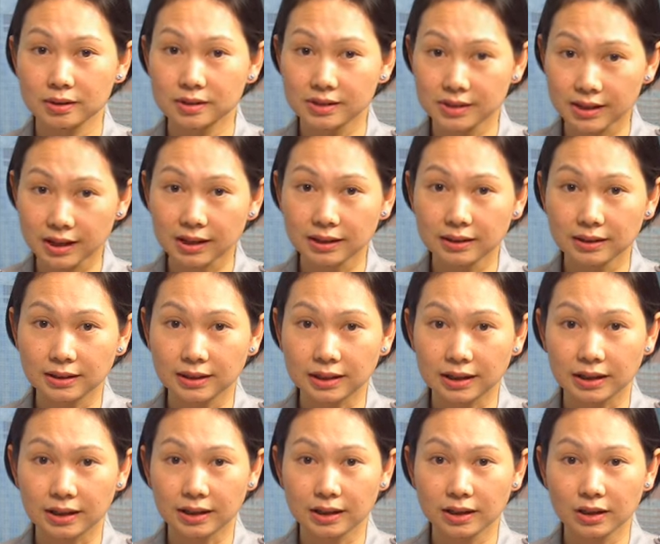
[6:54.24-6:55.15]

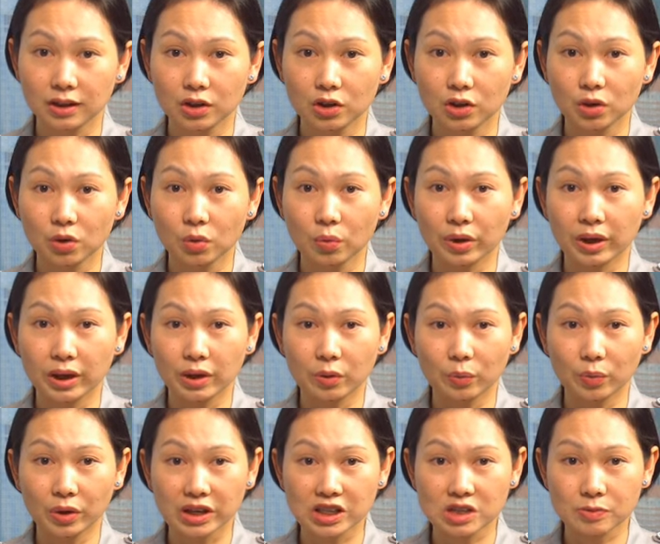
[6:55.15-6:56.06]
Secondly, we
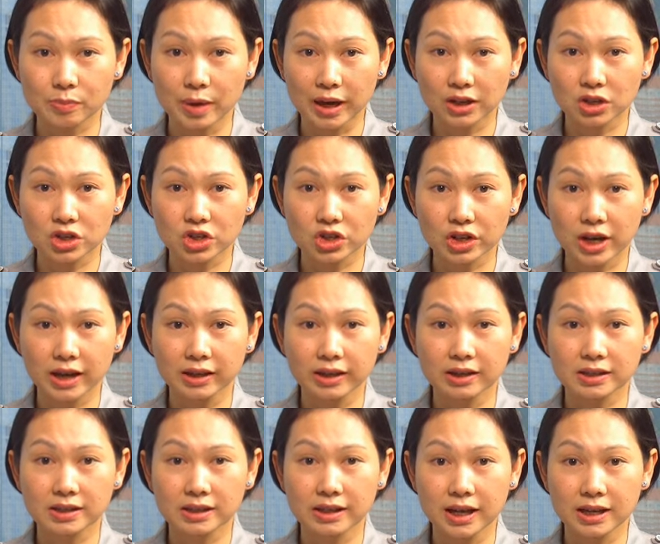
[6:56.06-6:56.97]
expect
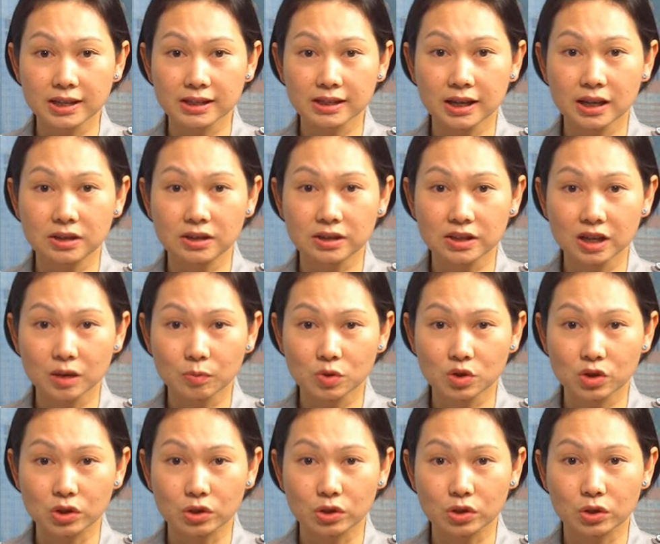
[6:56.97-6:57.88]
China's gas
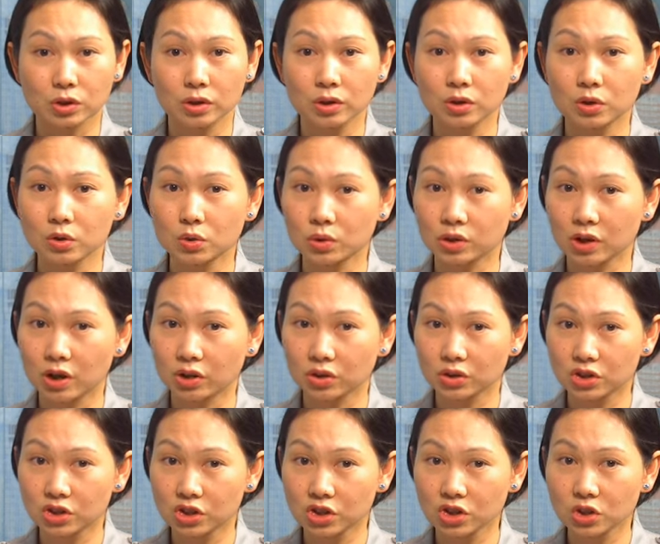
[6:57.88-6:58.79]
consumption to
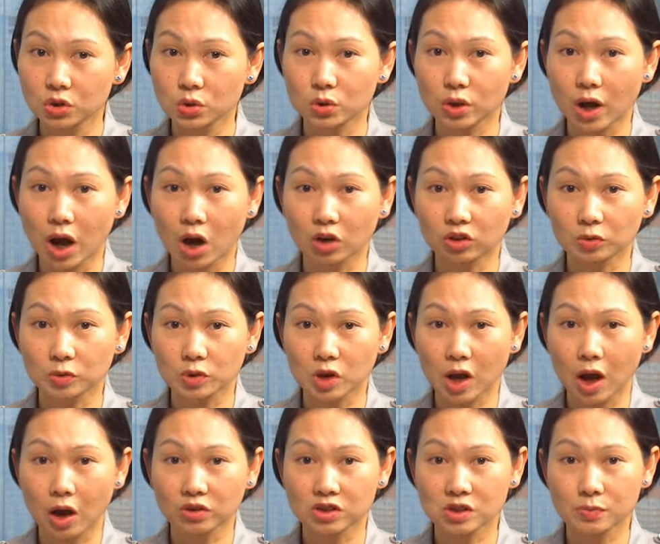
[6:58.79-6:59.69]
continue to
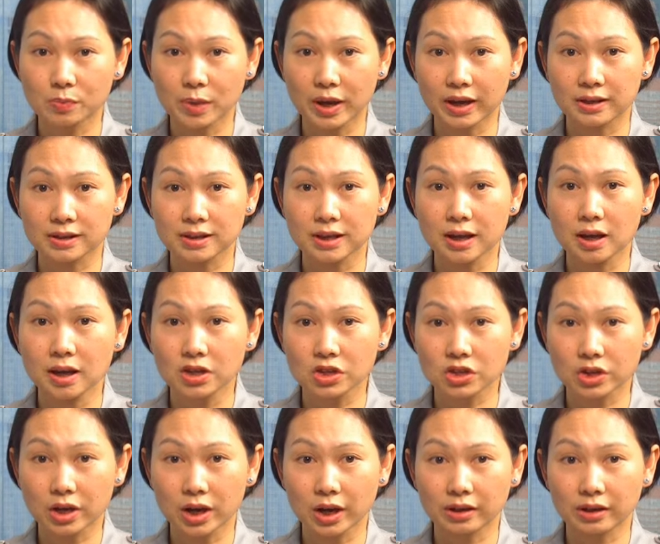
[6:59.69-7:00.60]
outpace
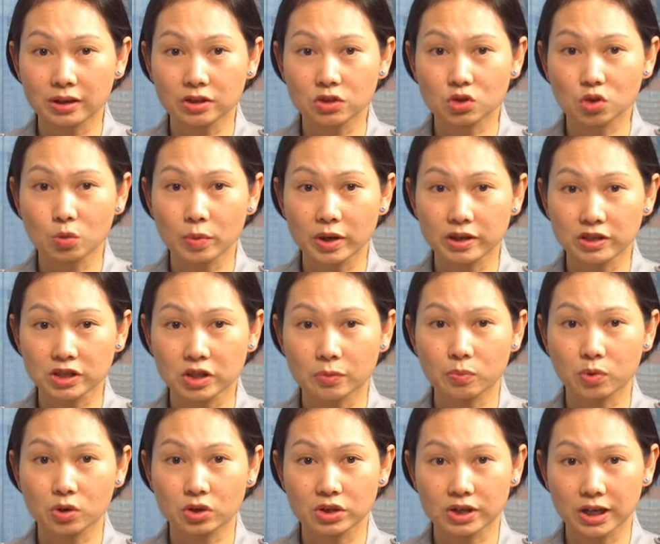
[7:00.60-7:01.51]
China's
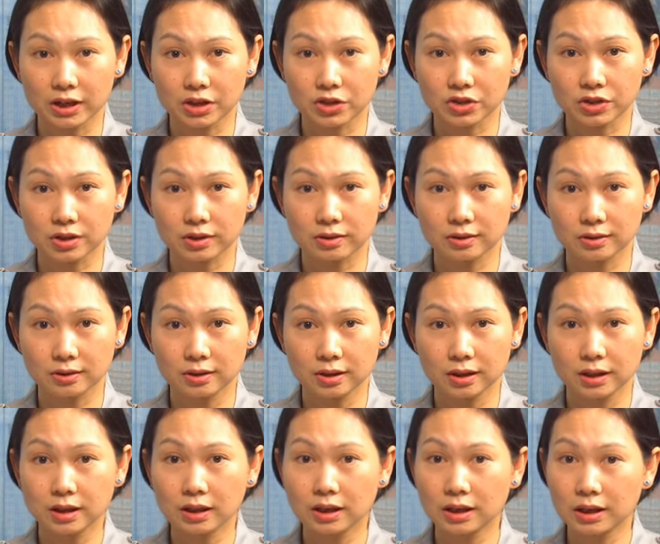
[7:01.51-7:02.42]
domestic production,
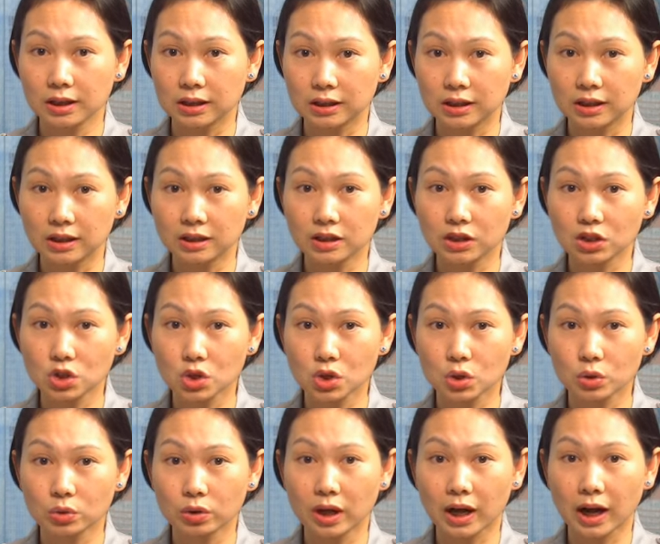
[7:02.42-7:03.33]
leading
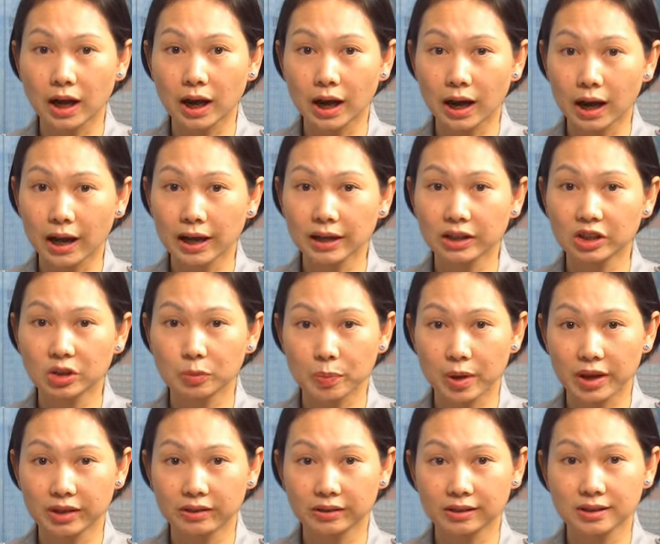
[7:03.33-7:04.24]
to a high
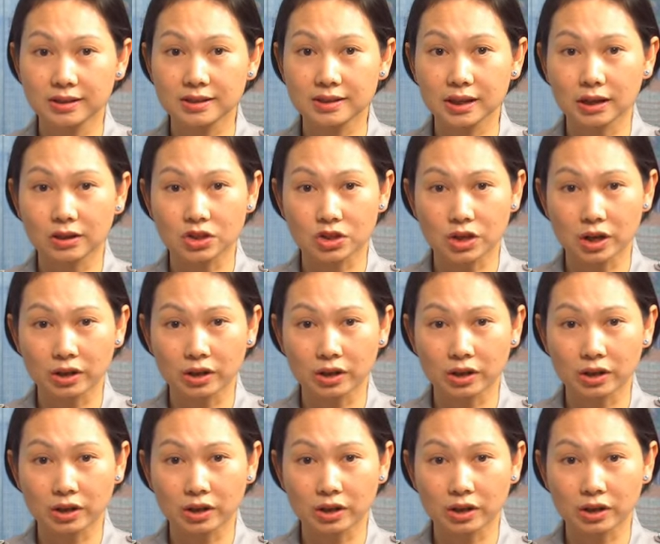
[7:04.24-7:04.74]
dependence on